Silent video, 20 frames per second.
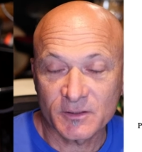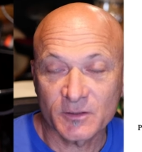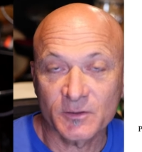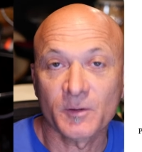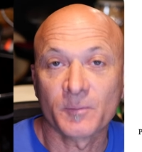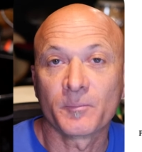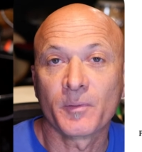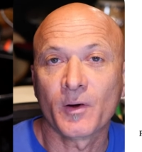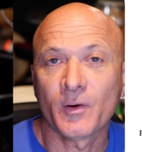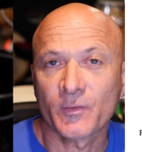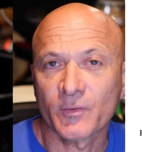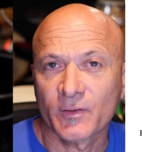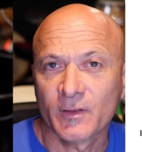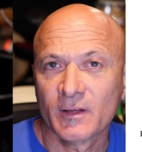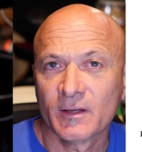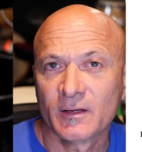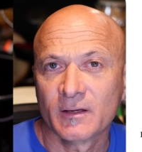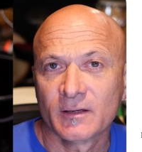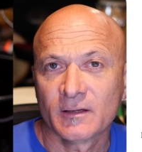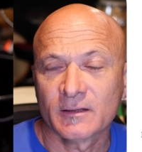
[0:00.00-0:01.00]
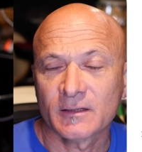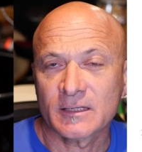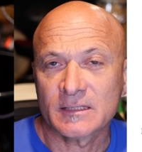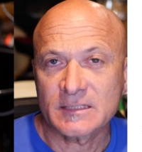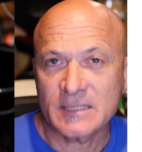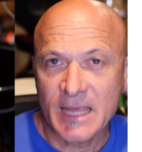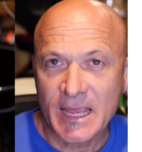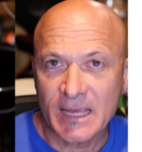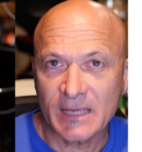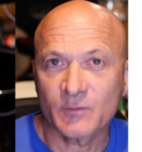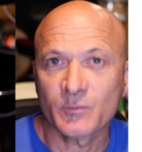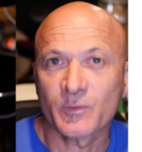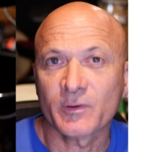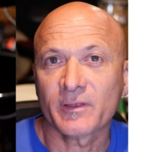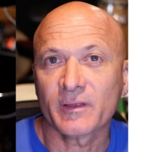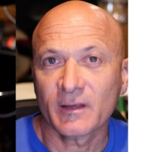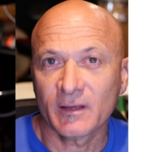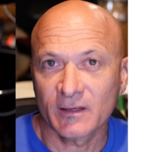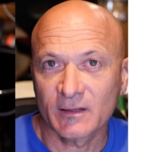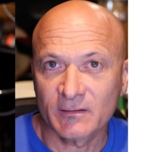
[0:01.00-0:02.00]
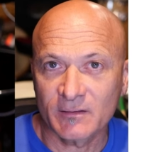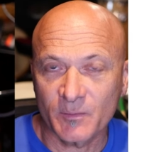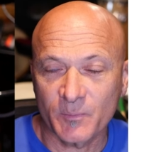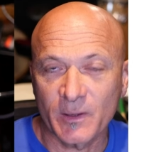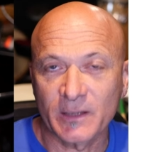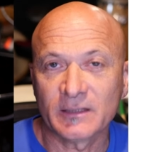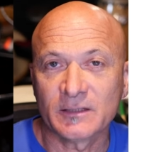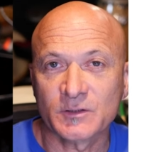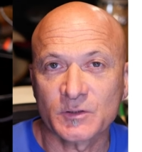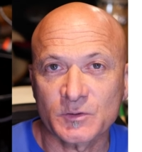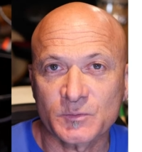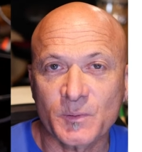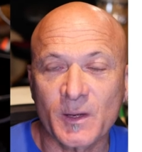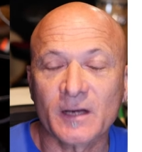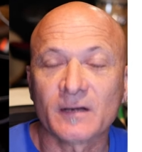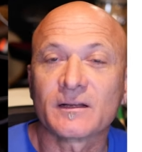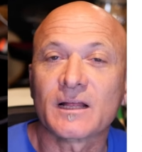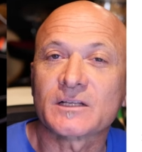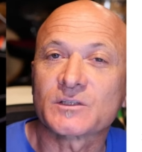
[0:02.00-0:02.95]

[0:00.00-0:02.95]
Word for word: So they're both contained within the palitos pattern.